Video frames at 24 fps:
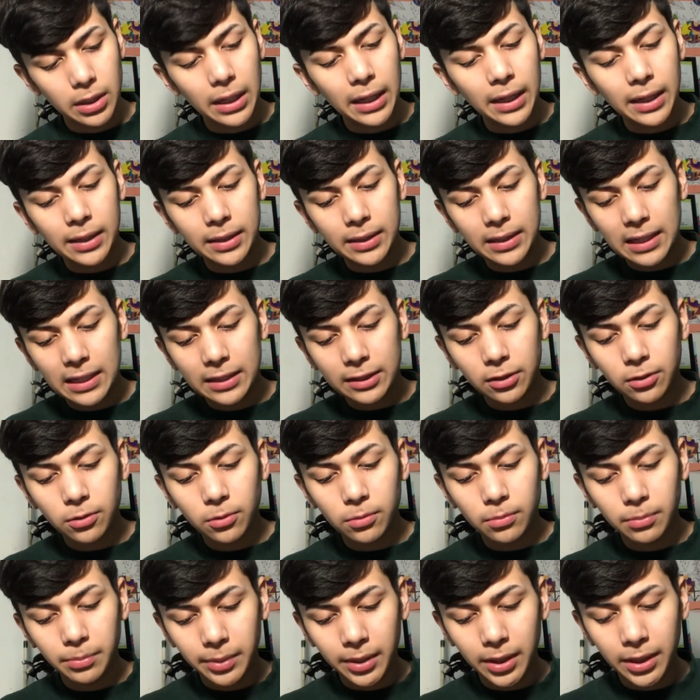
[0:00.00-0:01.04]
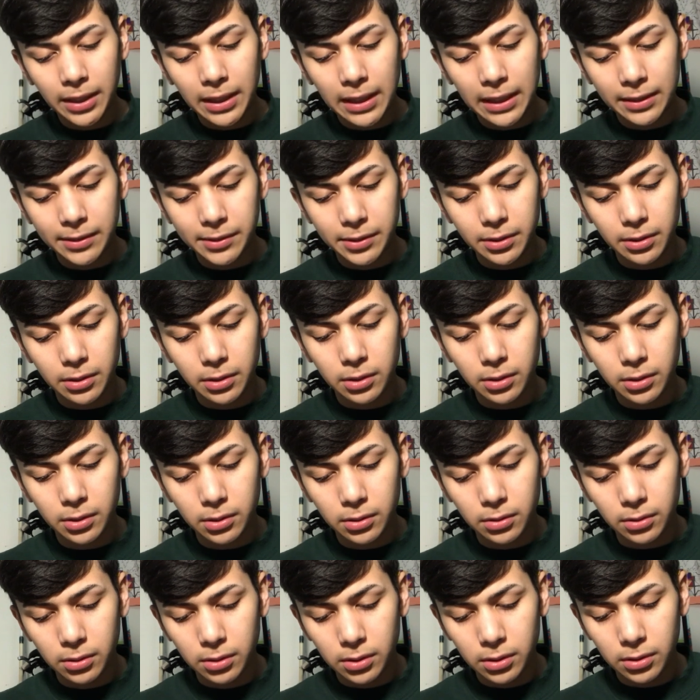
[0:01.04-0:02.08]
and that's going to be at the
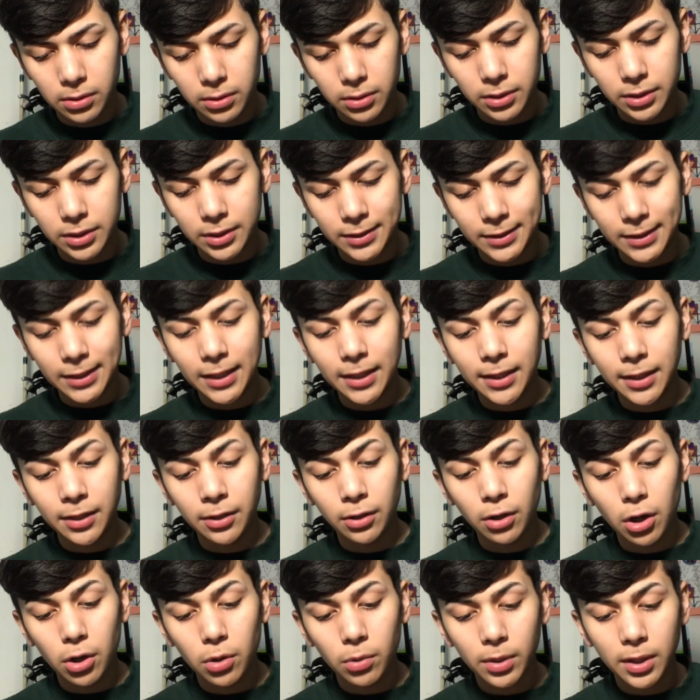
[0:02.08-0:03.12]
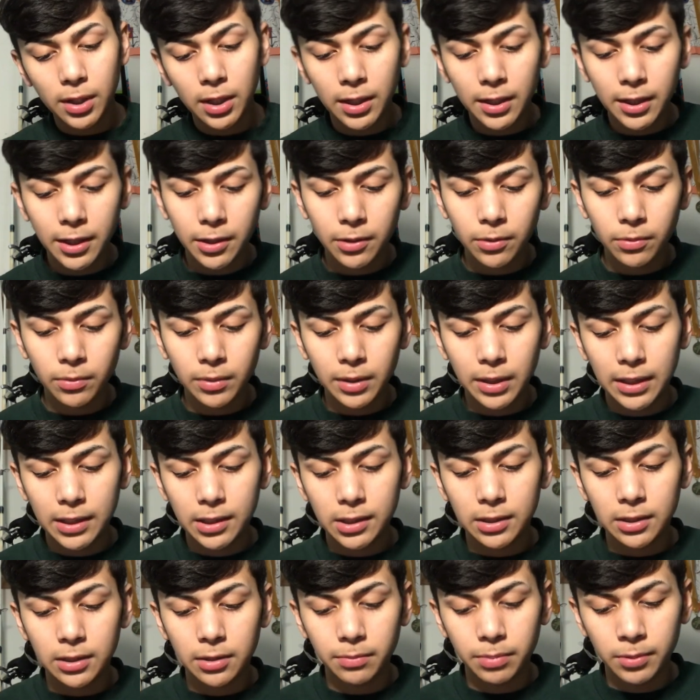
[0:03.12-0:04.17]
CEO Canal
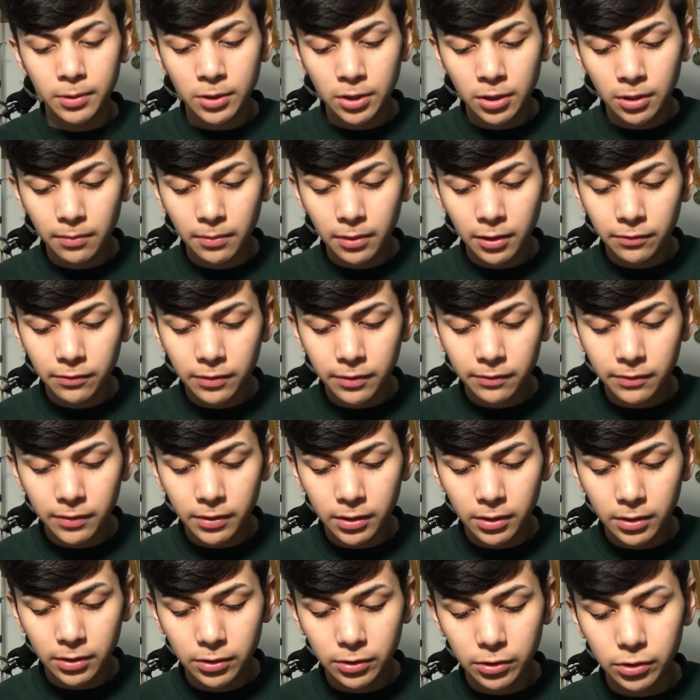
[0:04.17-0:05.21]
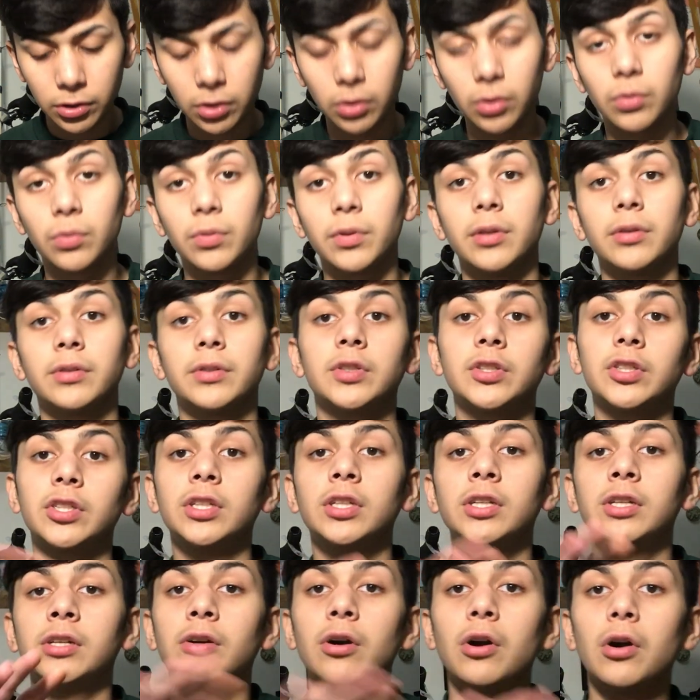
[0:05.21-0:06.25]
in the Potomac River. So the
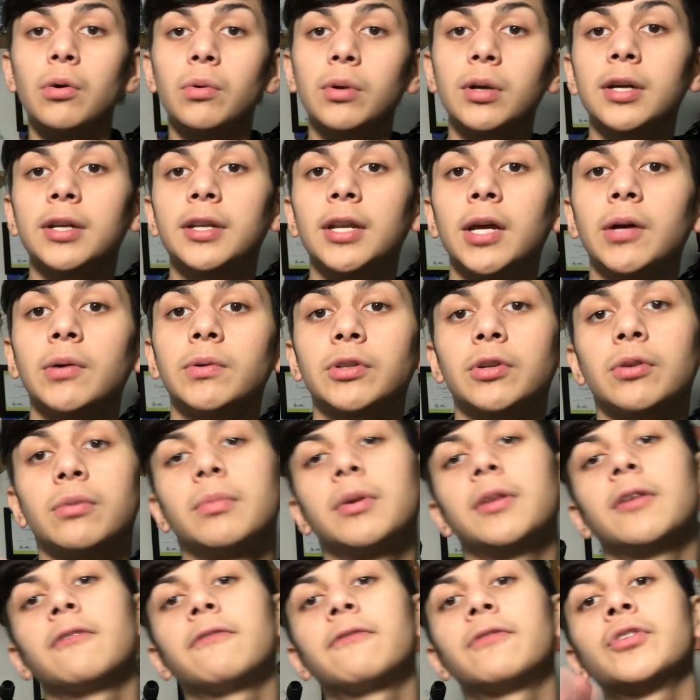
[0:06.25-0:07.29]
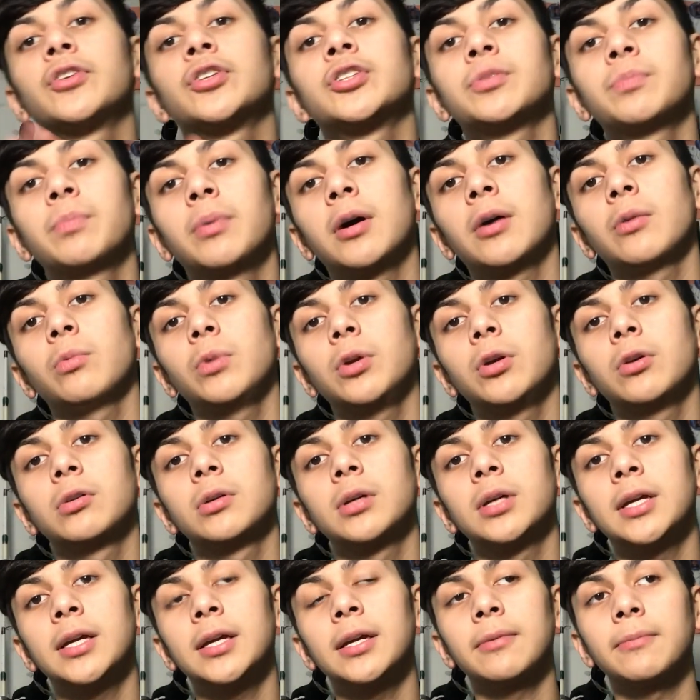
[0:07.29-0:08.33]
CEO Canal is going to be the first spot we're
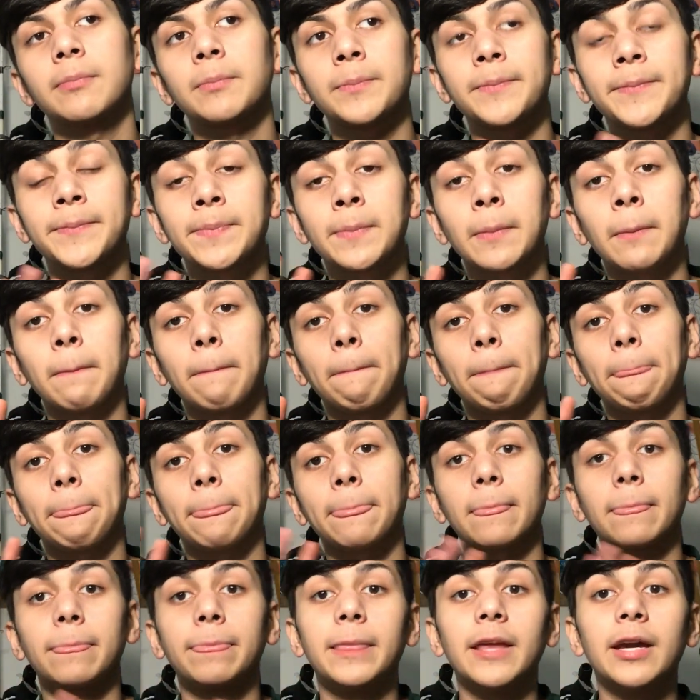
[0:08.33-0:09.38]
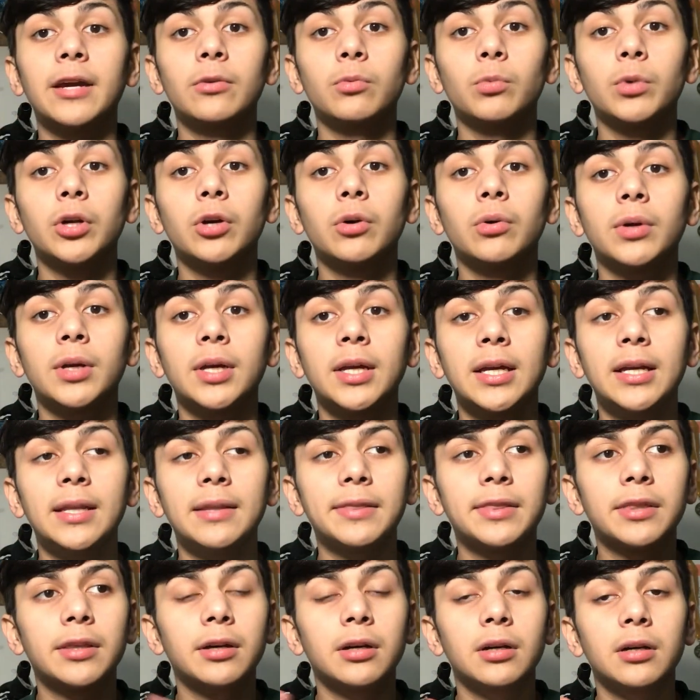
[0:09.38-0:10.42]
going to hit. Then we're going to hit
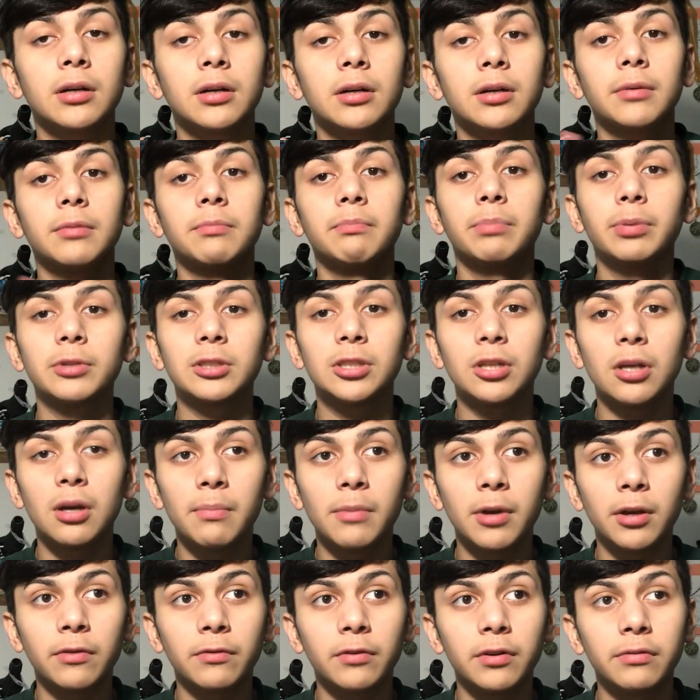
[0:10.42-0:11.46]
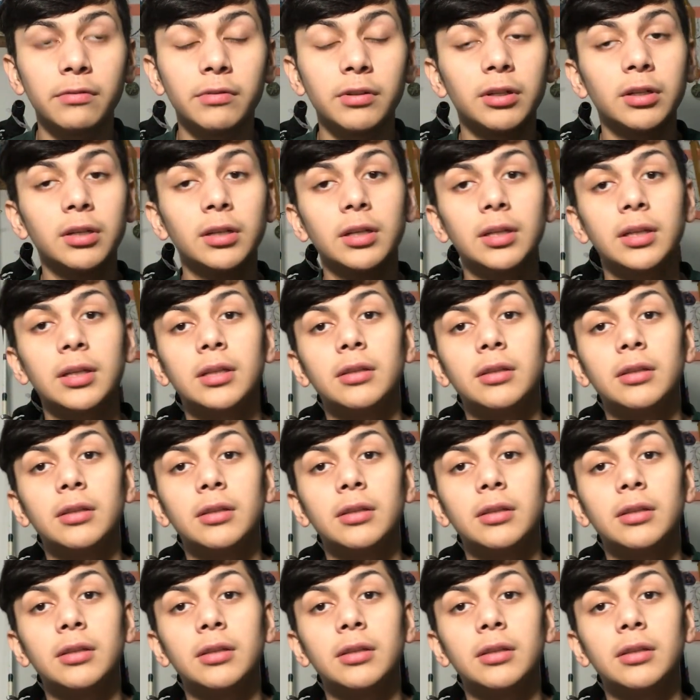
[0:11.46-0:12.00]
the Potomac River,